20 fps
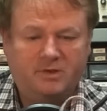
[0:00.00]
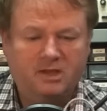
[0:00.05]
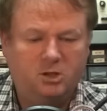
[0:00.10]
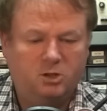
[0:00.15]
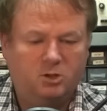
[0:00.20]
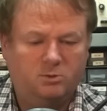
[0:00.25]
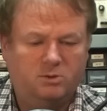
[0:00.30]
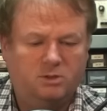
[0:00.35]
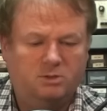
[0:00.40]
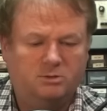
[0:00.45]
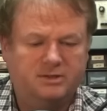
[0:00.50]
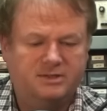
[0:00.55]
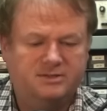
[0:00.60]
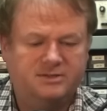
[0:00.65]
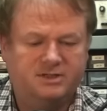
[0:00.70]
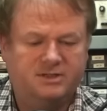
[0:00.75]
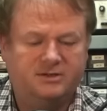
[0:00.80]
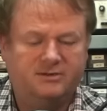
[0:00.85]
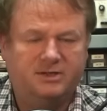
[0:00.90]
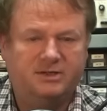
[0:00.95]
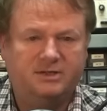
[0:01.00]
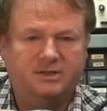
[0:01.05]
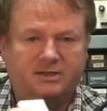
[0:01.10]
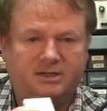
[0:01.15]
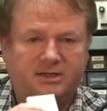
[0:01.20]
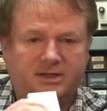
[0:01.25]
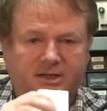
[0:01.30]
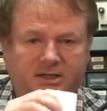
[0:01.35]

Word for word: You can really see it there.